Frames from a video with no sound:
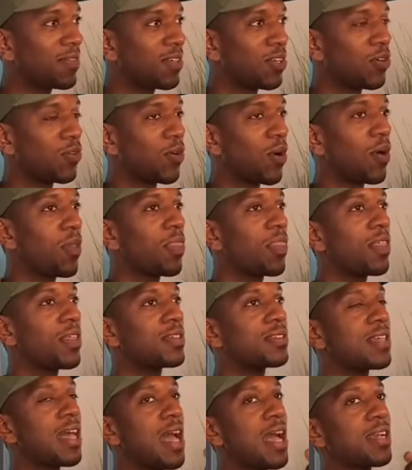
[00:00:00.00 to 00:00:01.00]
growth
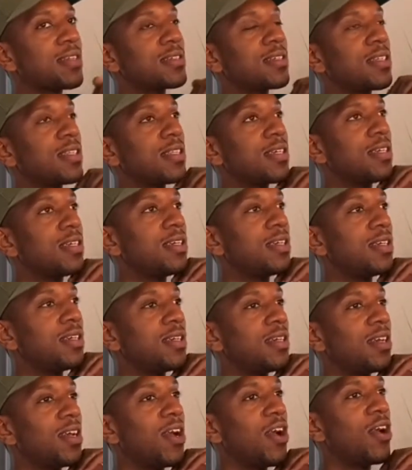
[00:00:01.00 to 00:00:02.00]
is actually
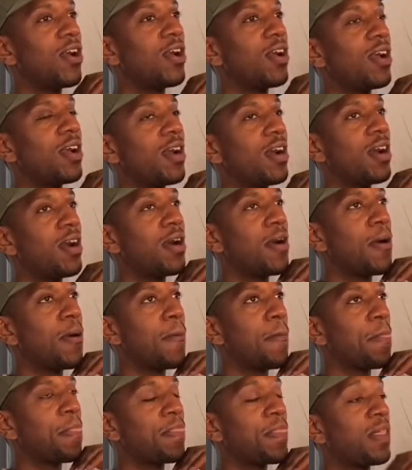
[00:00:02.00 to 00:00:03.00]

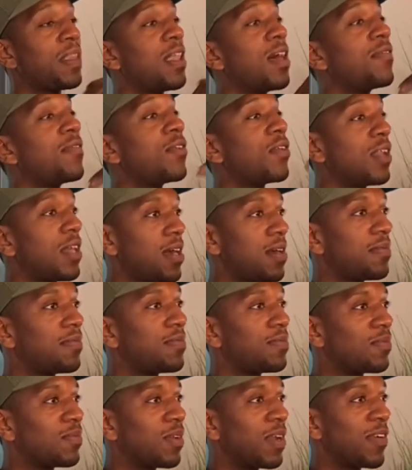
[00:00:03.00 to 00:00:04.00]
the level up.
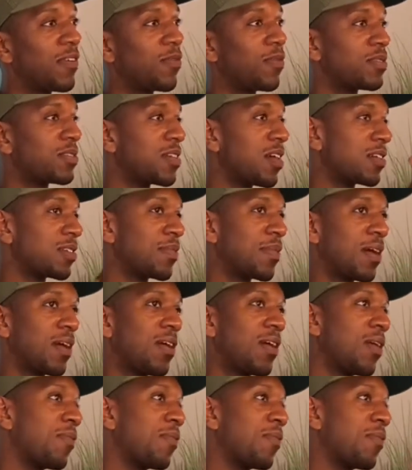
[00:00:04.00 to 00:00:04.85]
What everyone talks about, I